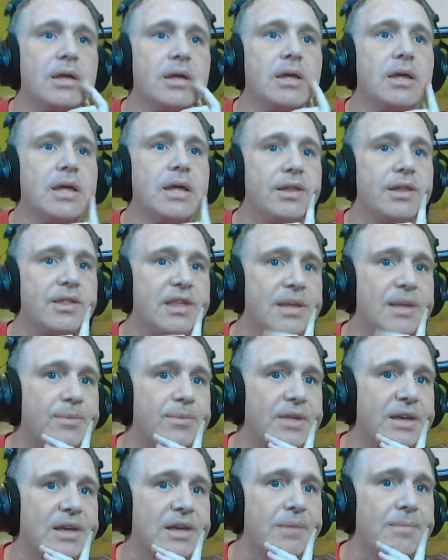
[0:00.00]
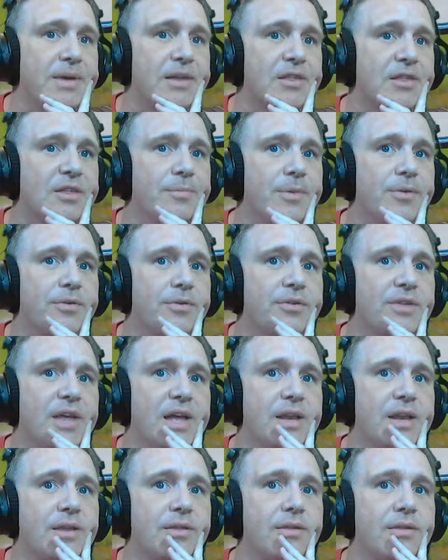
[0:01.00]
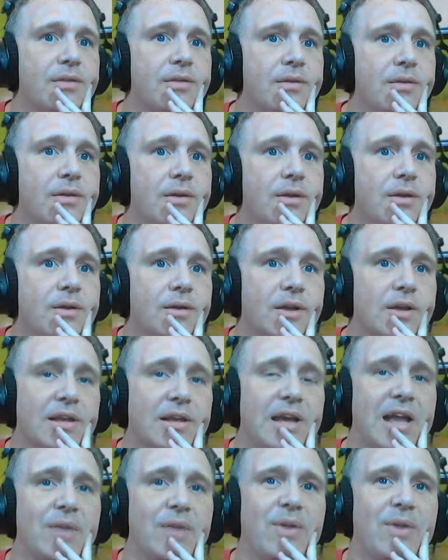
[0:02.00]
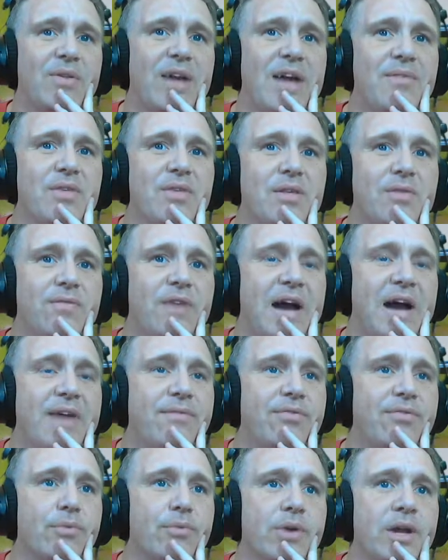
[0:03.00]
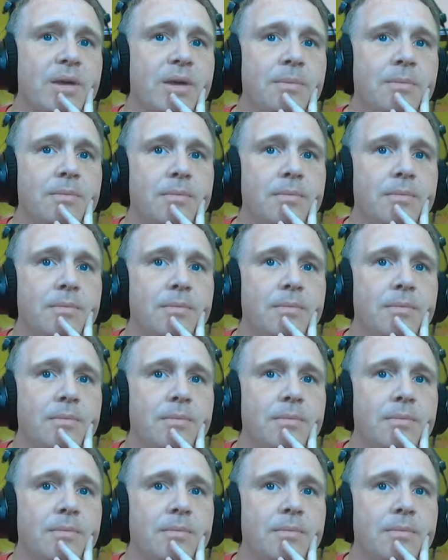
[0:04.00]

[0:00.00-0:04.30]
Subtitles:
it seems like it makes the most sense. Because, like, I'd rather have this 5/3